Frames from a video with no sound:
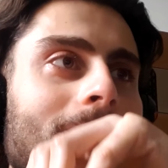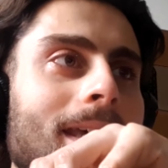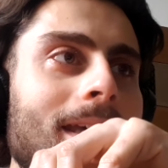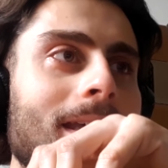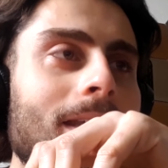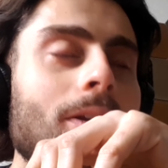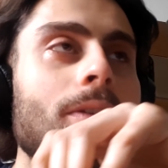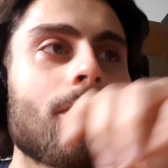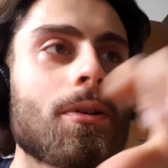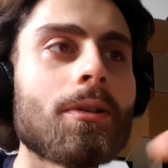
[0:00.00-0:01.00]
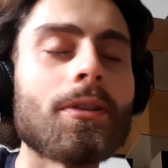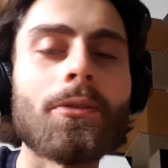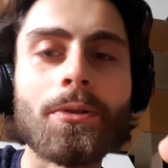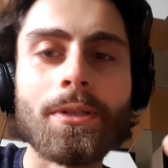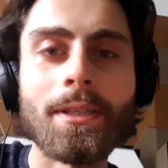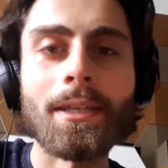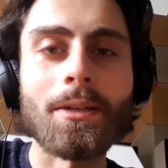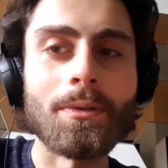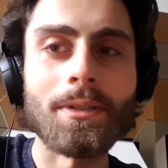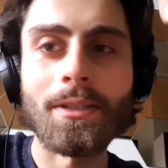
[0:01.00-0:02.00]
Uh, no, sorry, on Thursday
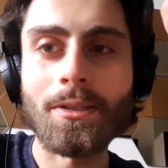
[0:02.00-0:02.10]
was a